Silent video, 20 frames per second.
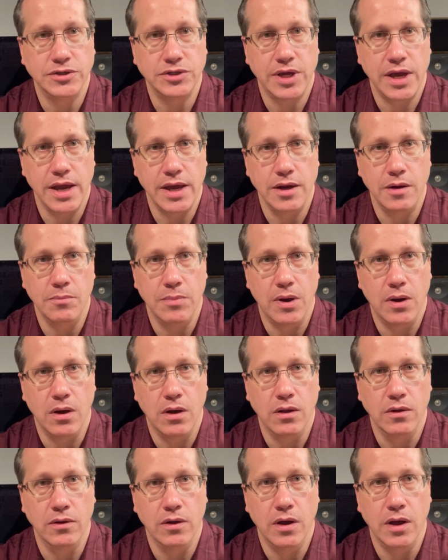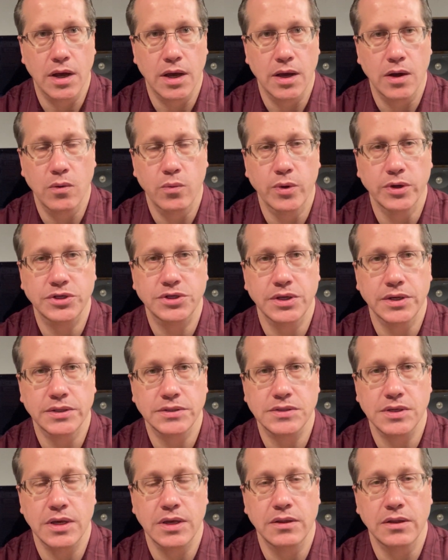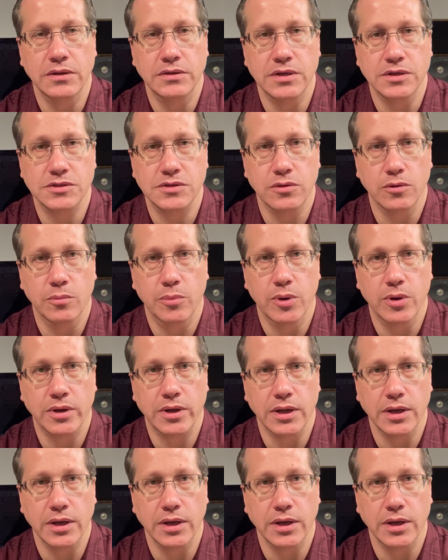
Cannonball, which is in the Disler book.